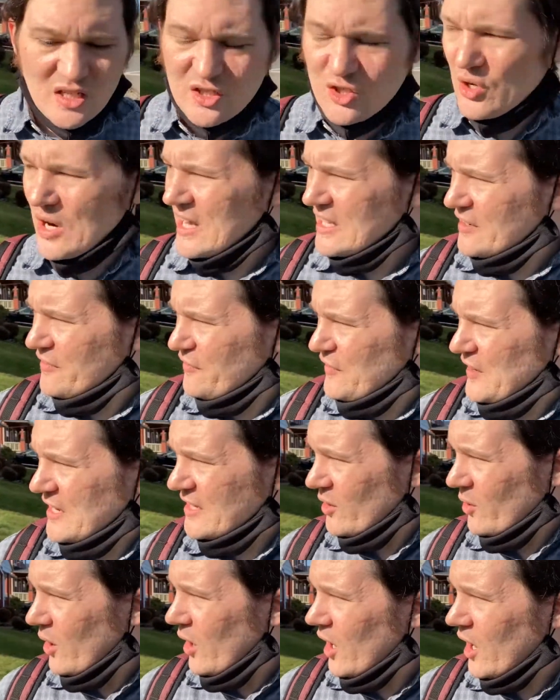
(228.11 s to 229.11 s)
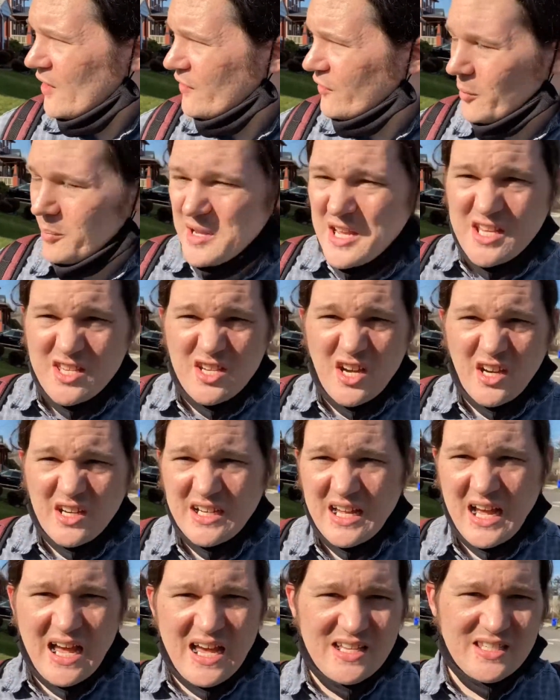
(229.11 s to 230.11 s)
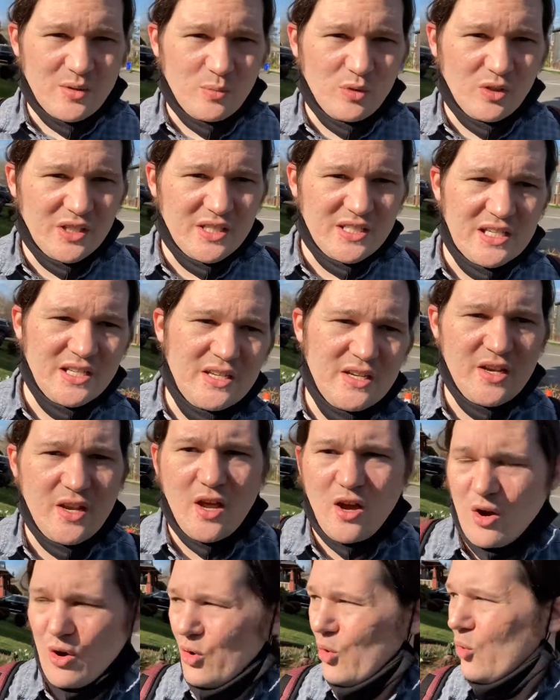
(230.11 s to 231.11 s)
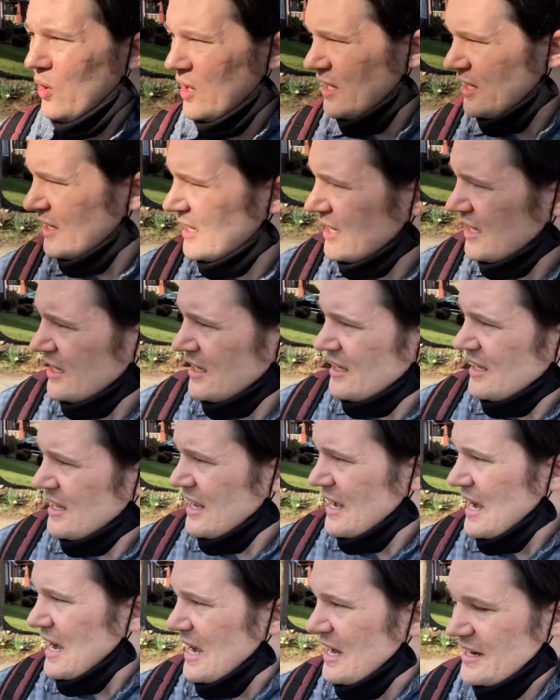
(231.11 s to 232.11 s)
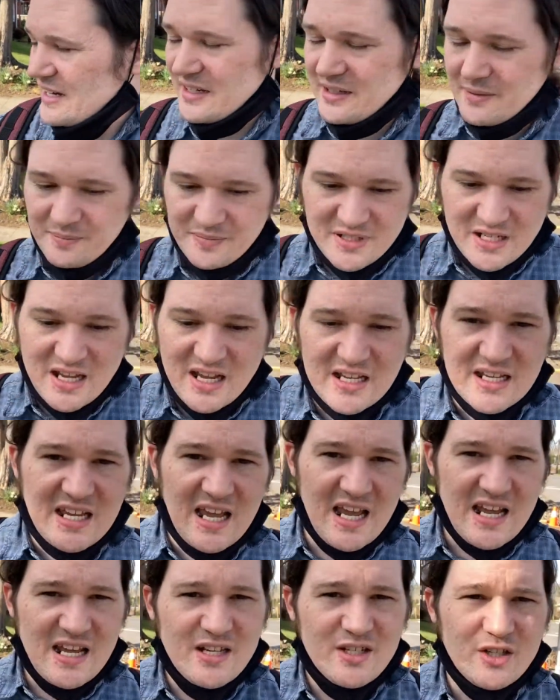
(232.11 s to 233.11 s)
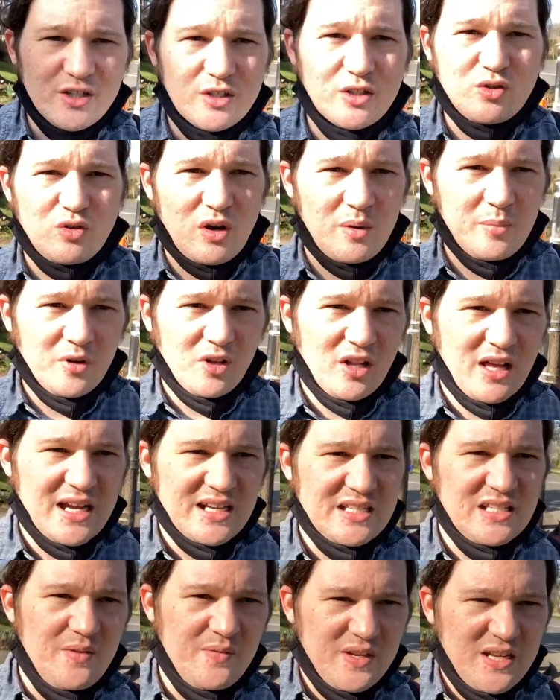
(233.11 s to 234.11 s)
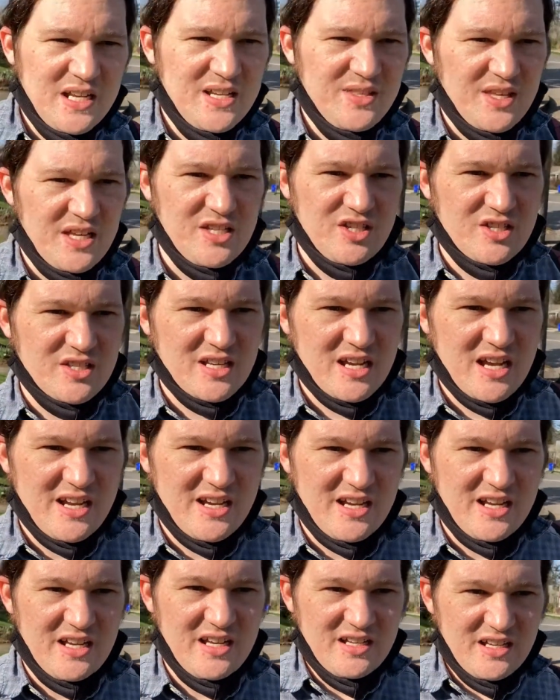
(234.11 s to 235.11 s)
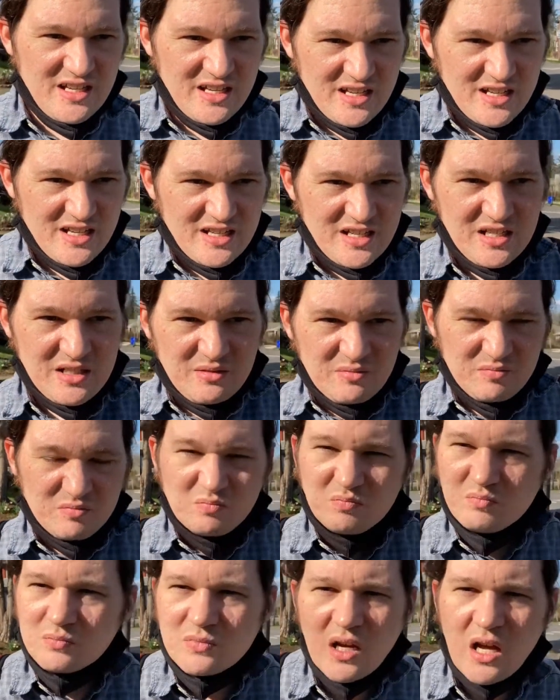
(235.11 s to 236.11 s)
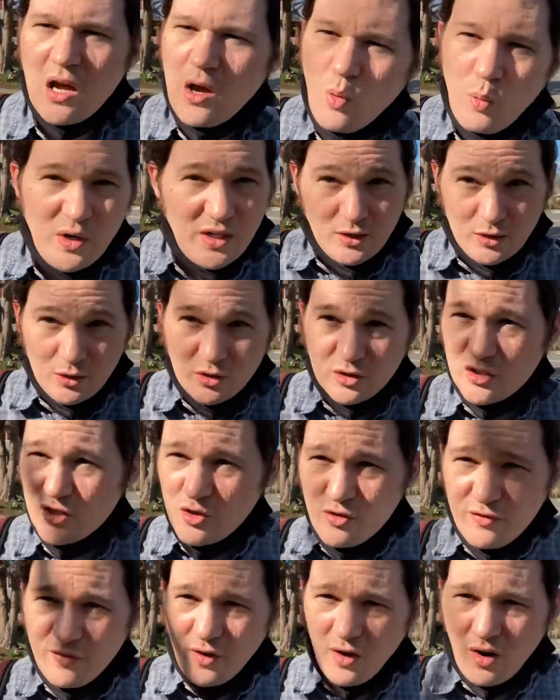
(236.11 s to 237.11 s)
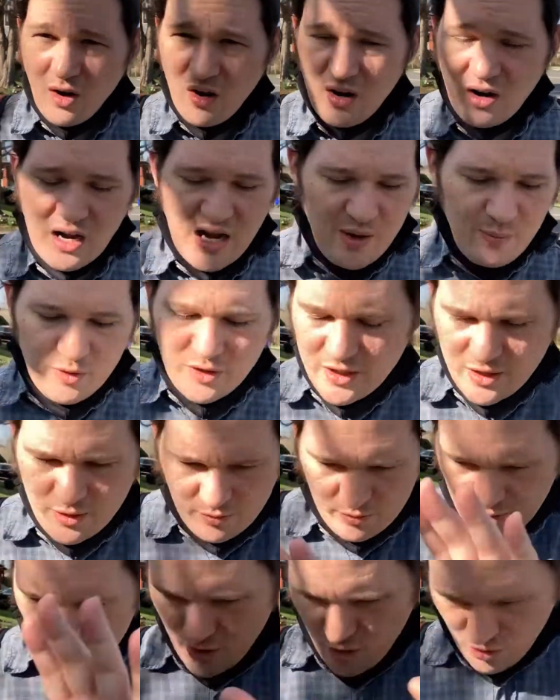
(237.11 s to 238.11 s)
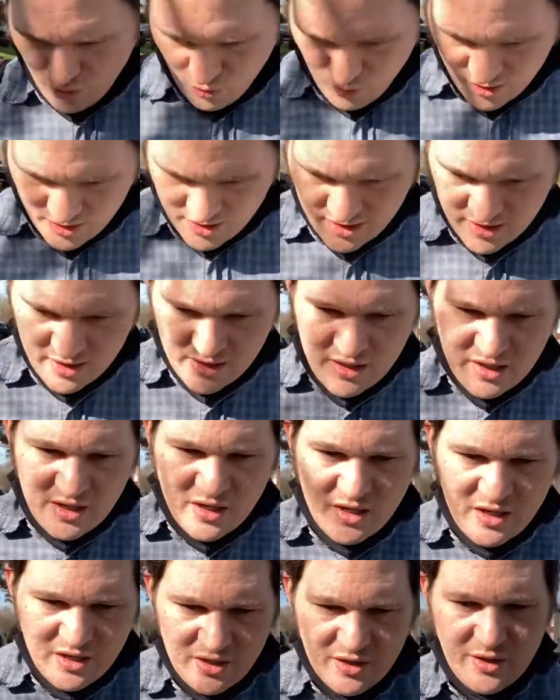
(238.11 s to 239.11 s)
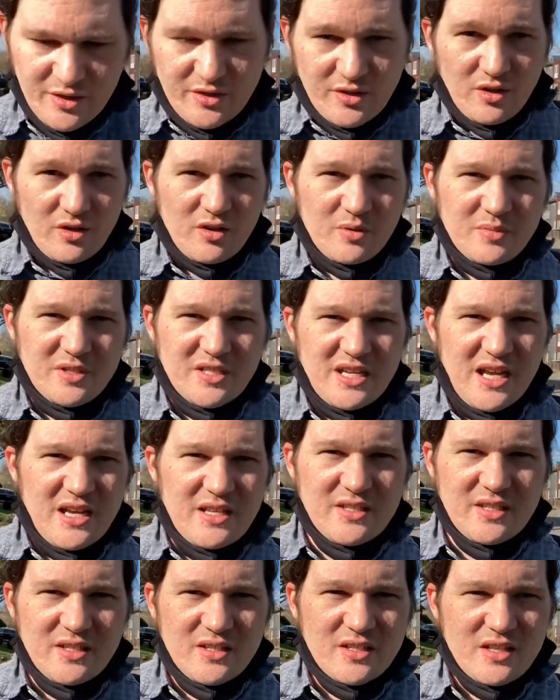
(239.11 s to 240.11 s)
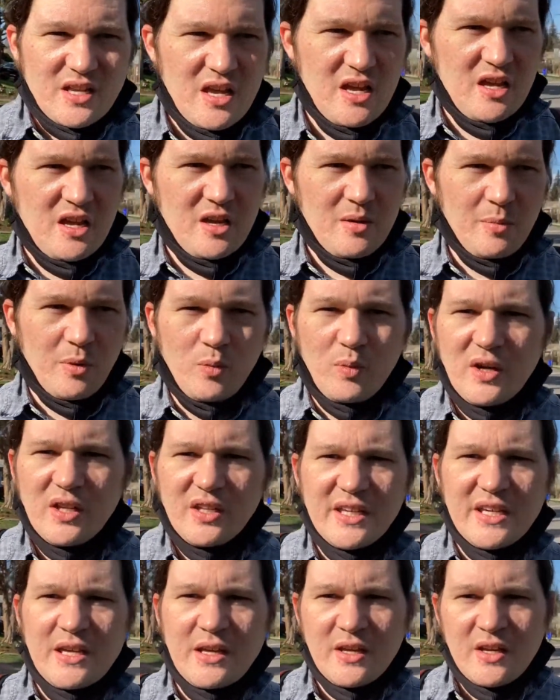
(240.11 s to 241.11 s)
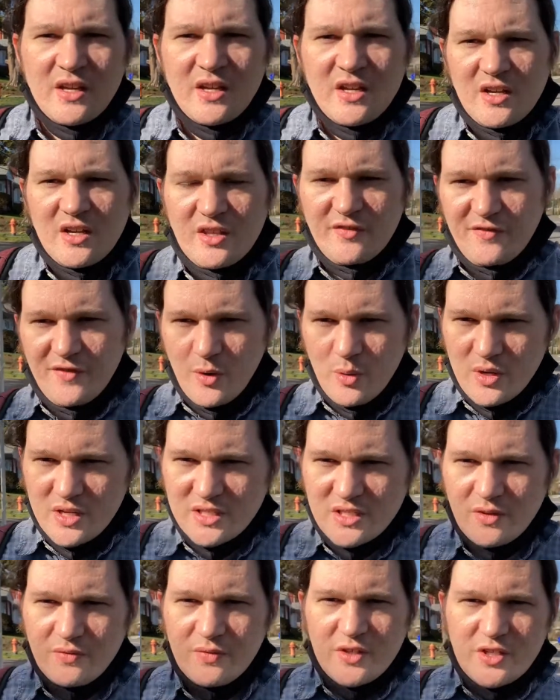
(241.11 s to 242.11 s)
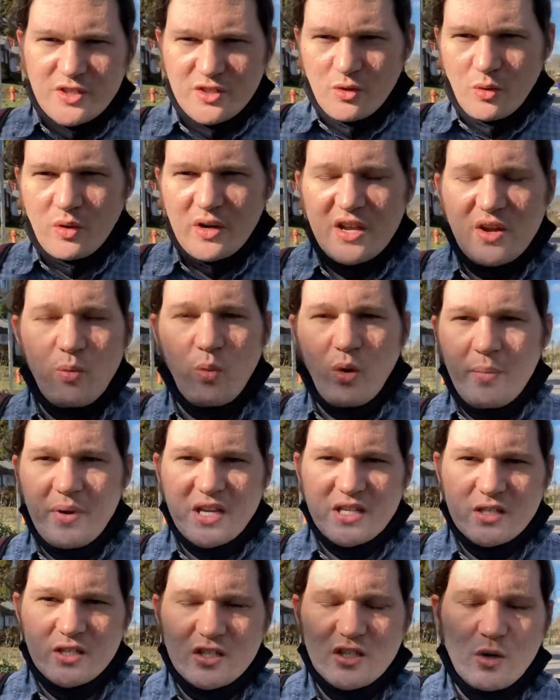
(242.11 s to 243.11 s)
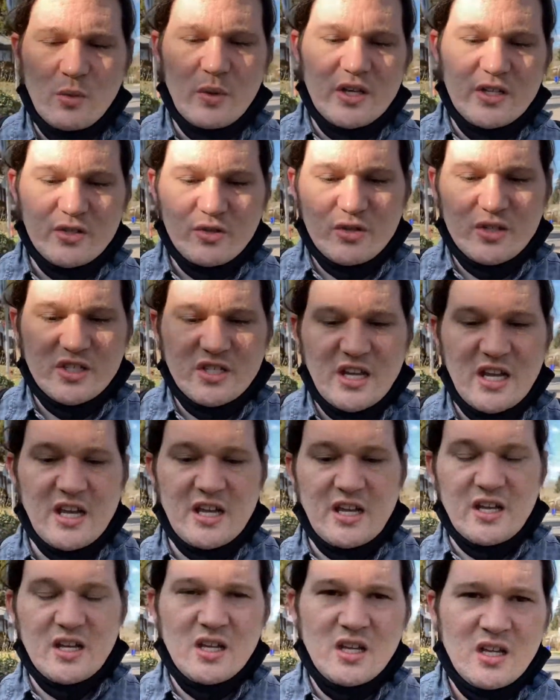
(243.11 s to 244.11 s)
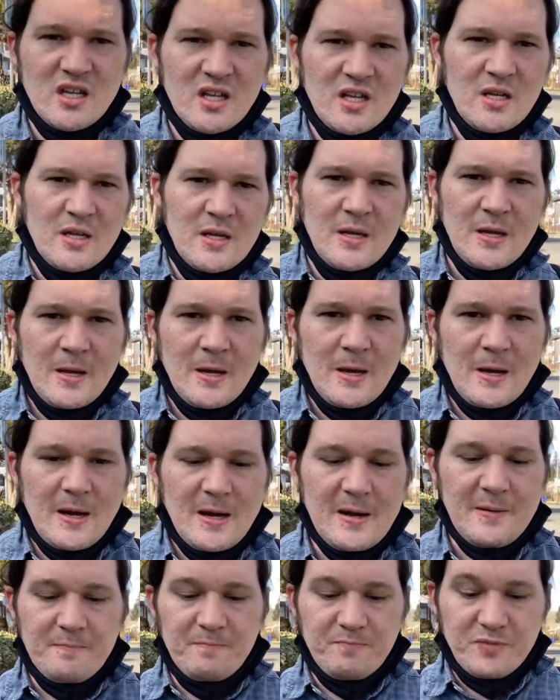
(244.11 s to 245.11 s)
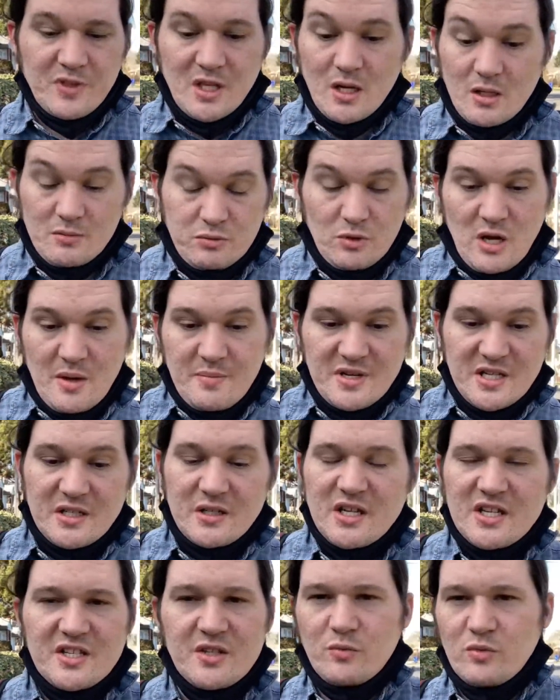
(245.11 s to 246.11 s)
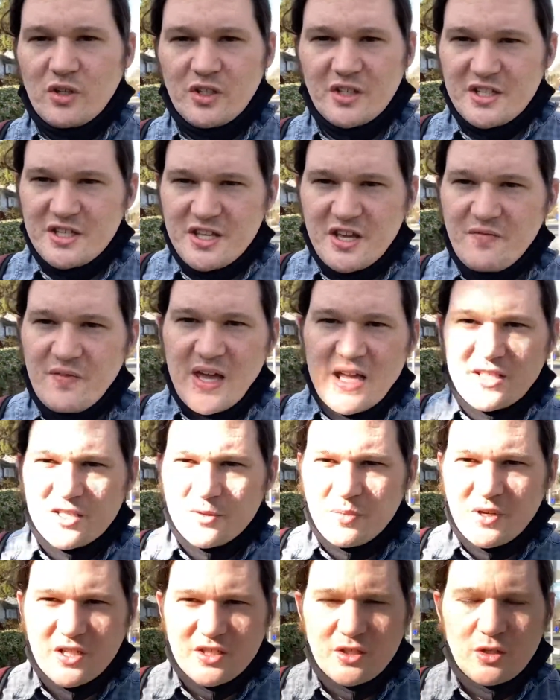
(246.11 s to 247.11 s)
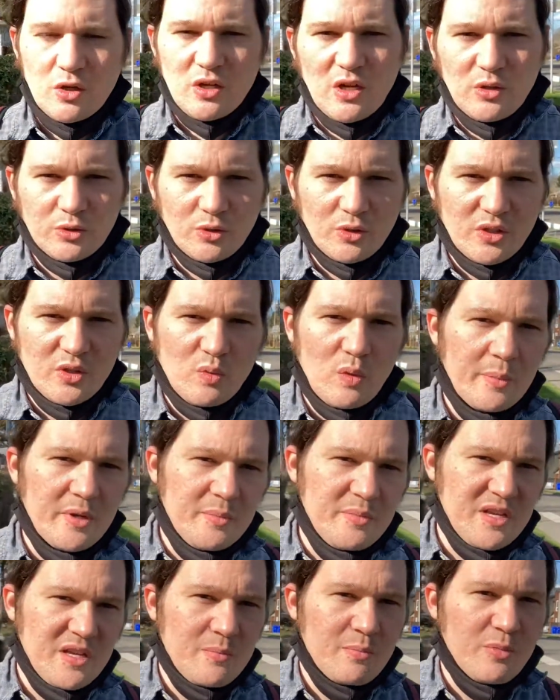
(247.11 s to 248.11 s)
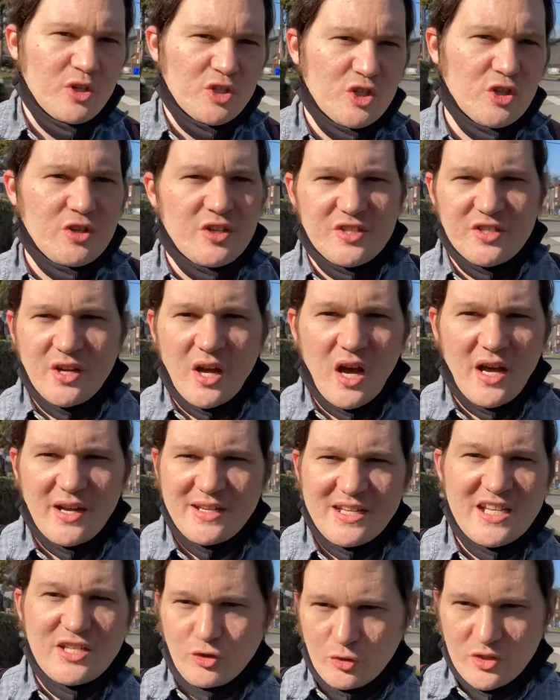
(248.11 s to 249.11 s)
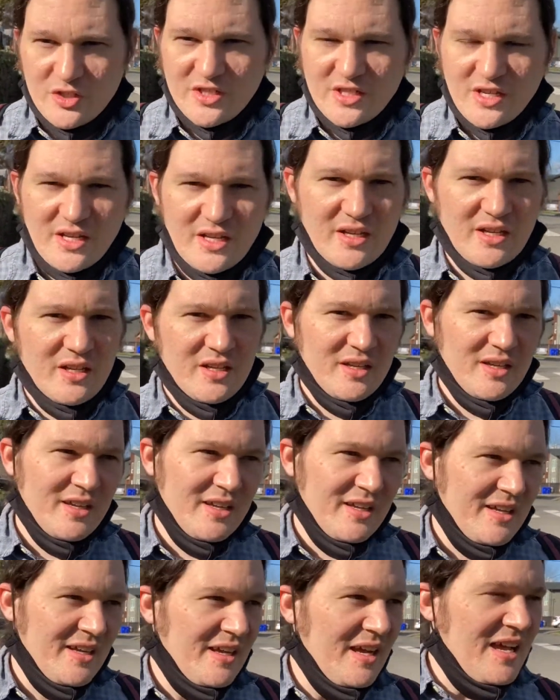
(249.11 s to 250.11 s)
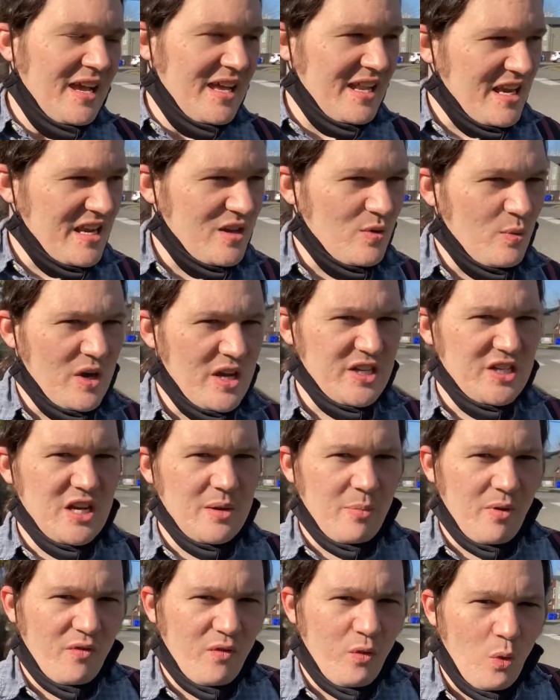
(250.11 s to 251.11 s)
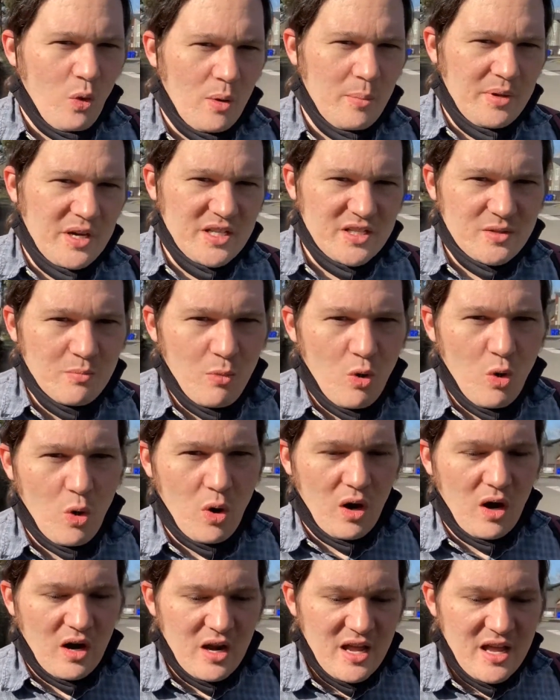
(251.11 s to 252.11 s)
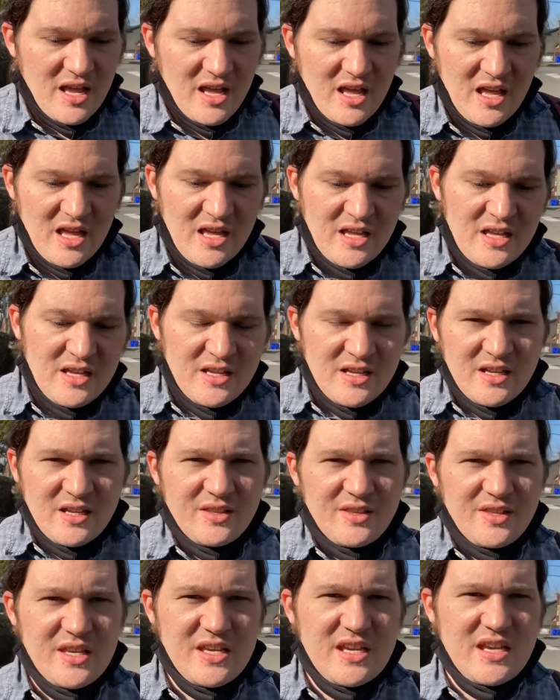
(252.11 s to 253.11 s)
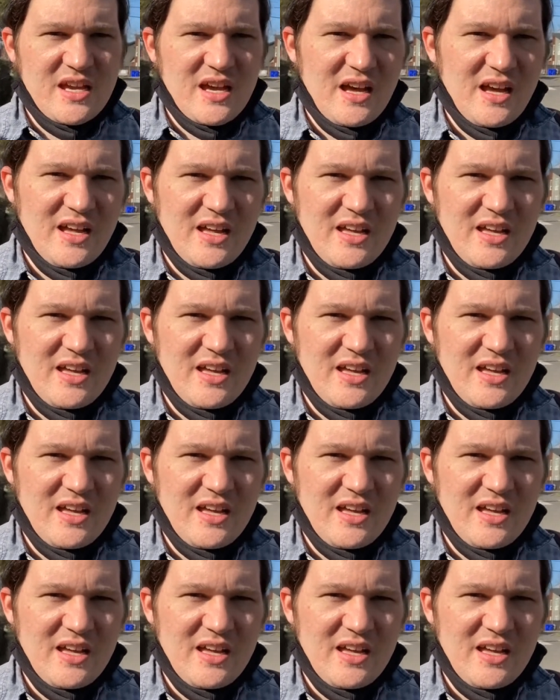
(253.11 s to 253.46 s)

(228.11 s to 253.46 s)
tried to fend her off, or being young guys that really didn't know how to engage in criminal activity, they just kind of went a little too far. I really don't know the circumstances, but really the focus of this story and what makes it so interesting, I mean, isn't really the events, because an elderly woman being butchered is not interesting in any way, shape, or form, but it's more the,